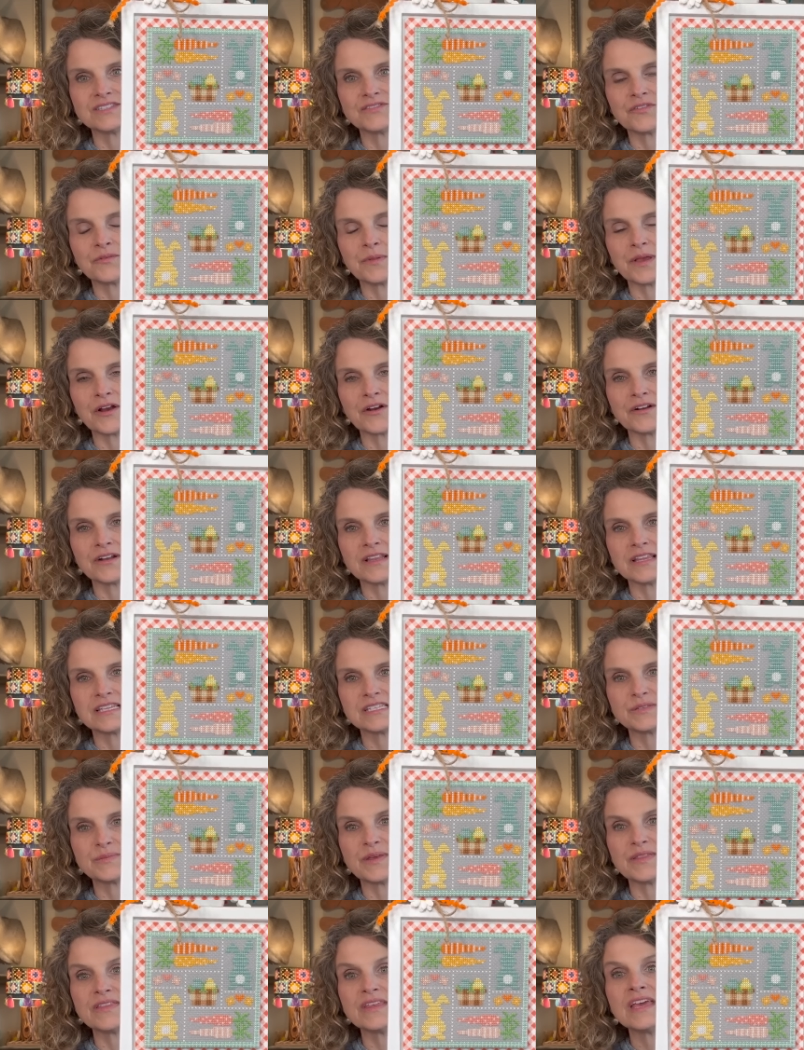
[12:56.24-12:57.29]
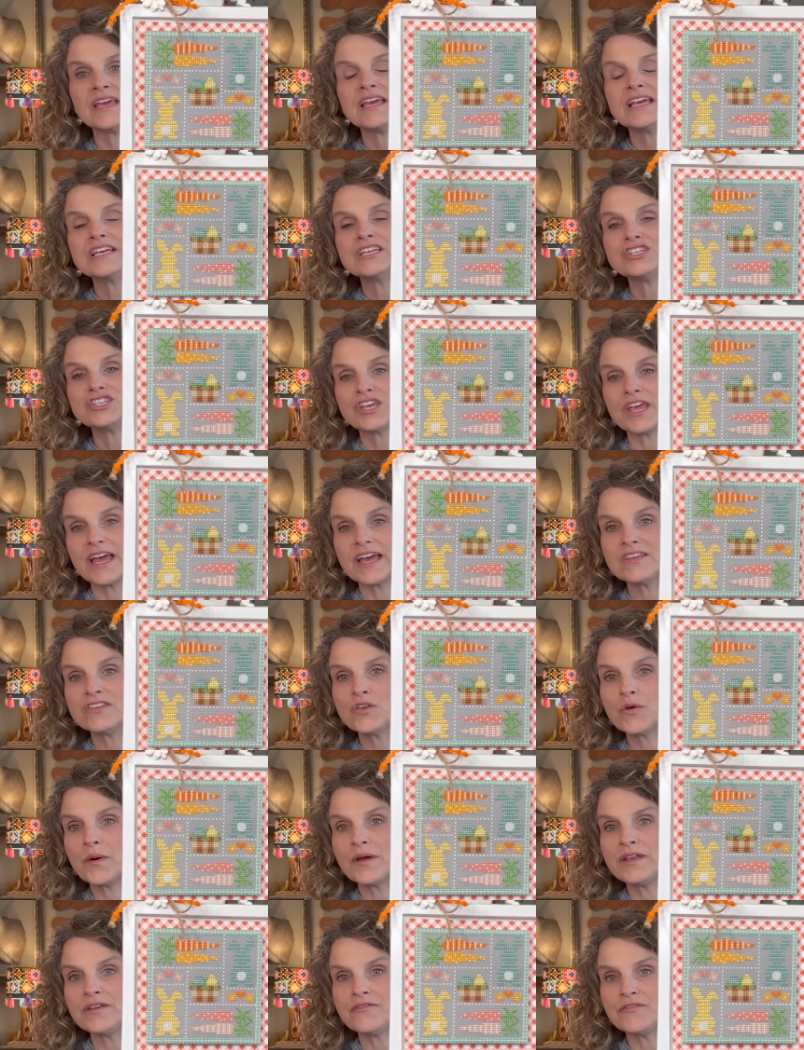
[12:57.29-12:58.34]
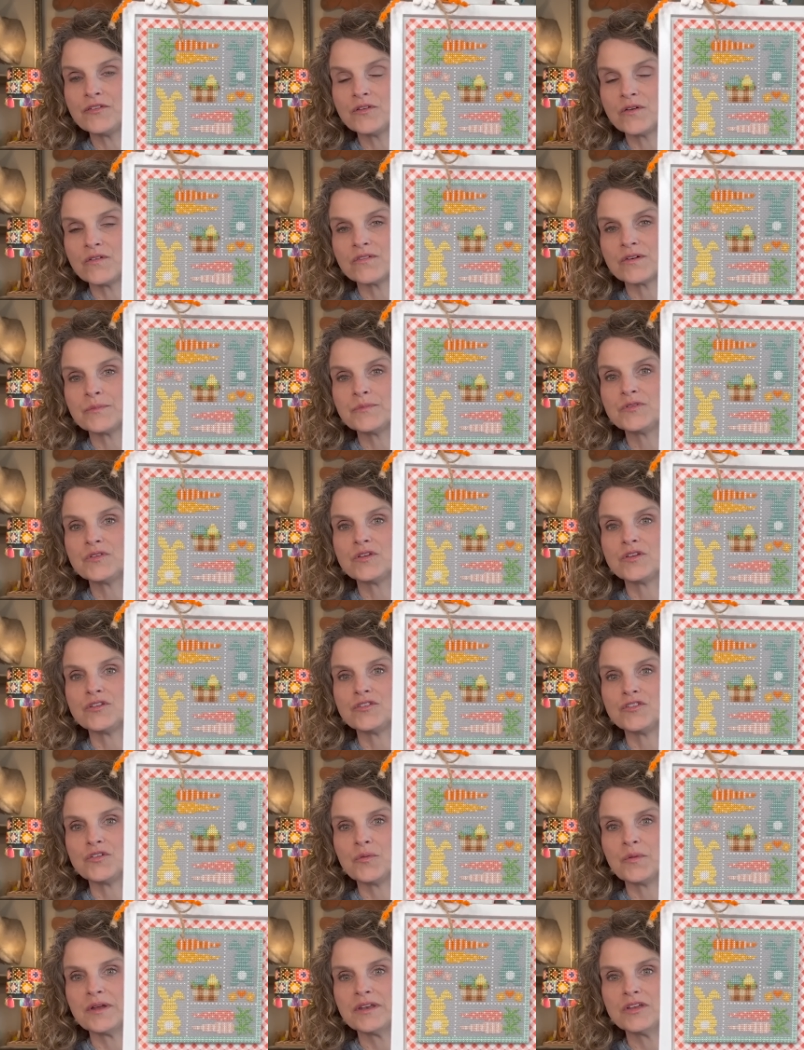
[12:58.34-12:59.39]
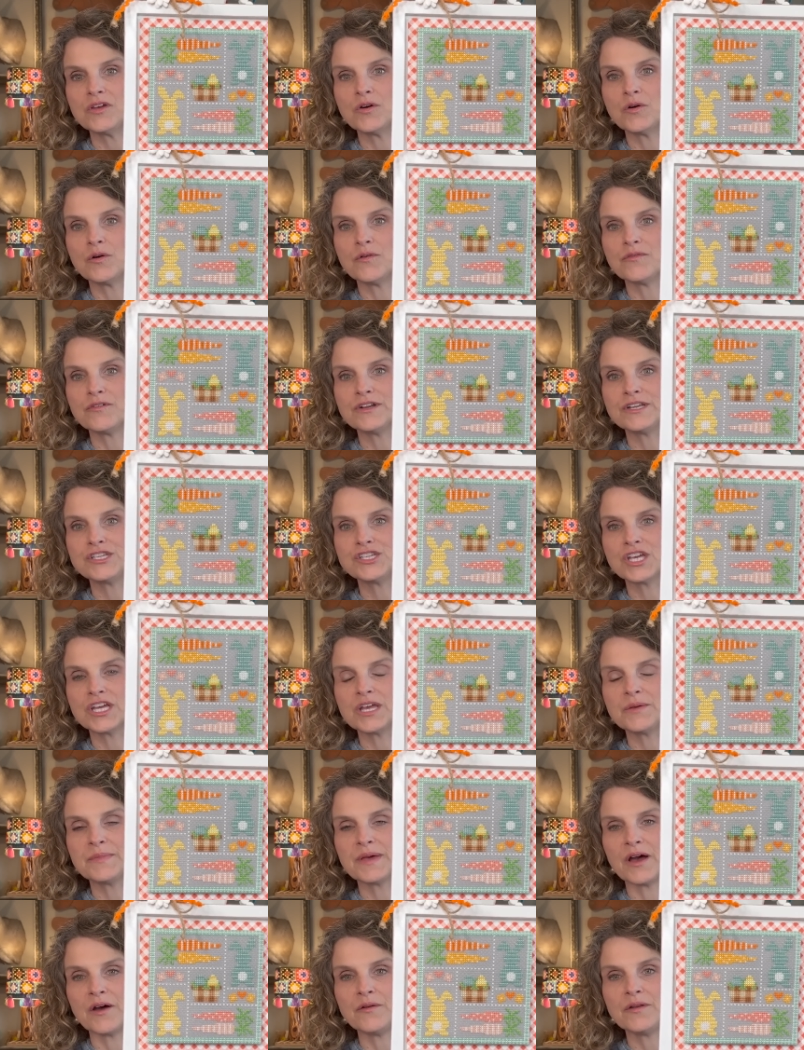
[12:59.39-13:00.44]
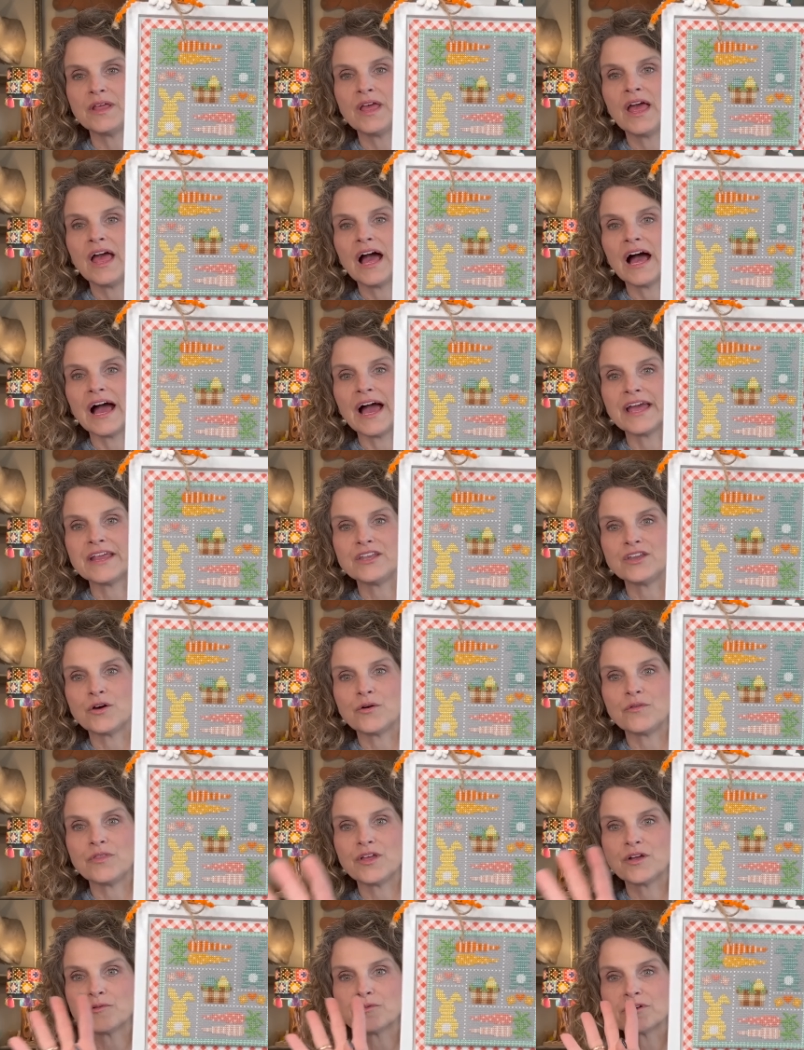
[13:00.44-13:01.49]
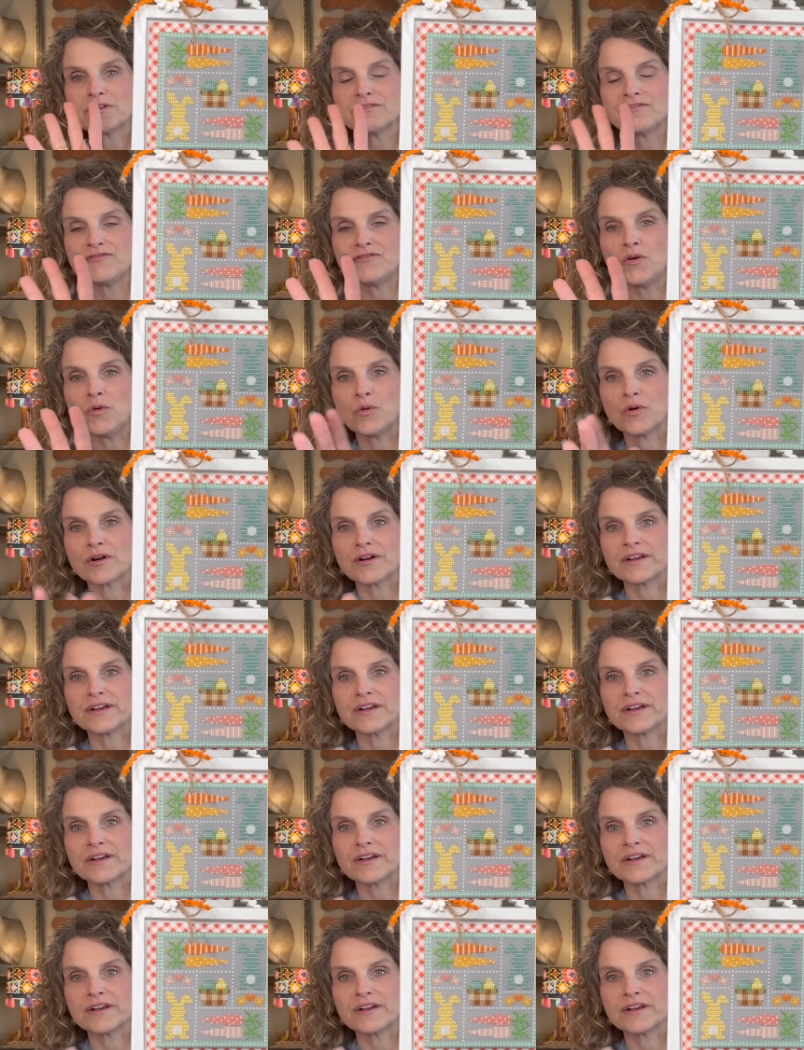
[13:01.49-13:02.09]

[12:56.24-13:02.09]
from Erin Elizabeth. She has quite a few of them, so you do want to go over and check them out. I know there were 4